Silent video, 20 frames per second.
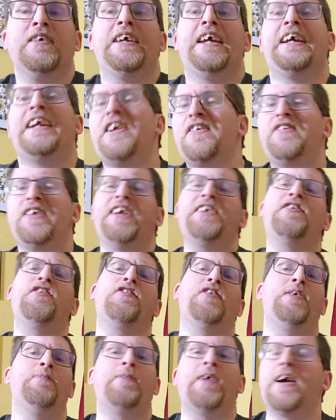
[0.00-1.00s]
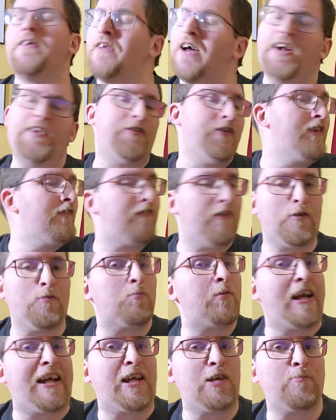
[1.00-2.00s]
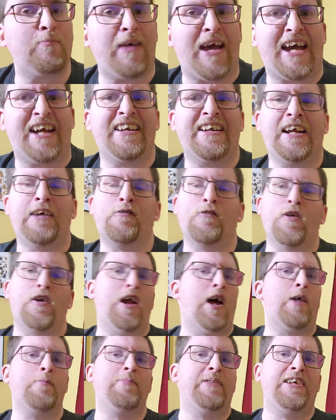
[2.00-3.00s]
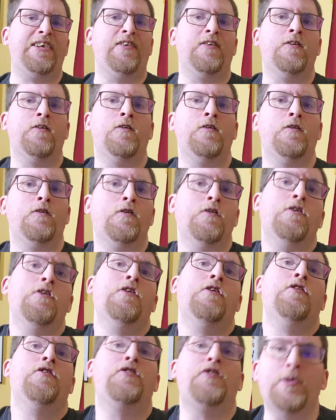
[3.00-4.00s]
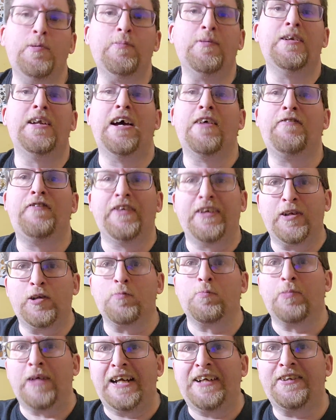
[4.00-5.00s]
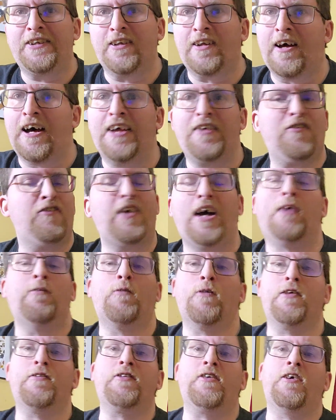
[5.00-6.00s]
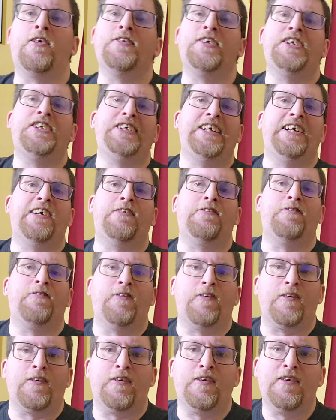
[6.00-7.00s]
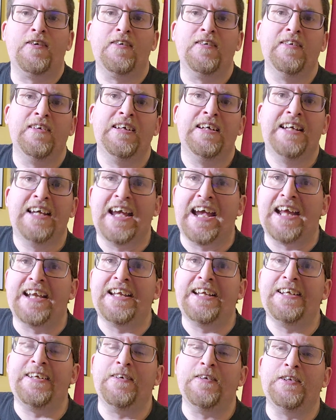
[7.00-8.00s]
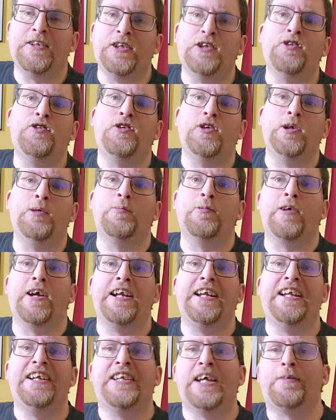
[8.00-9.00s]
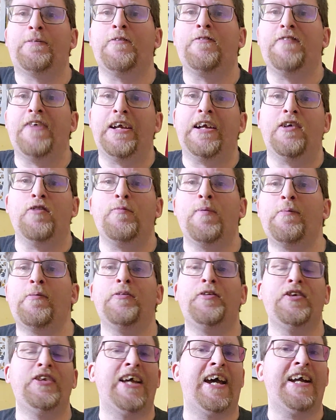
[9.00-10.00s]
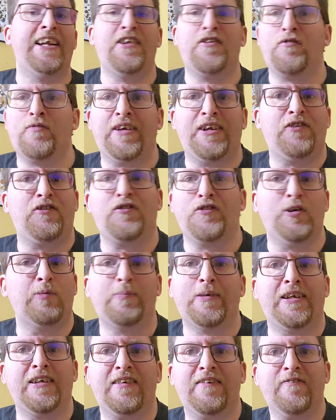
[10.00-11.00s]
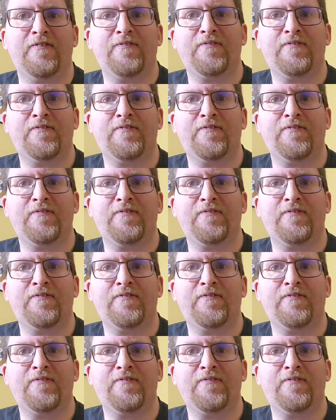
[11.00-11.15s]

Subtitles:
It is interesting, but I'm not doing anything Breaking Bad, and I will not be stupid enough to break the law. It's not worth going to jail for any YouTube or any type of thing, because people do that and it's really stupid.